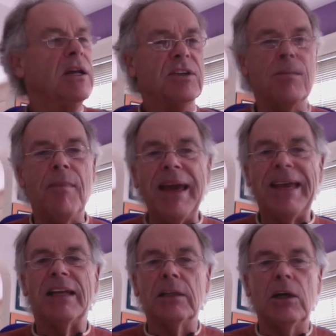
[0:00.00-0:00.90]
to make
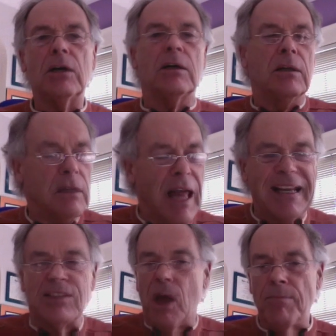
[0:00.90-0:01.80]
it look
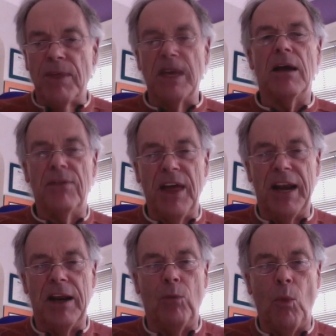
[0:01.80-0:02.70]
like something that
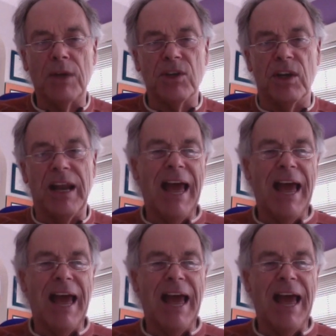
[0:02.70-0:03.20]
it wasn't.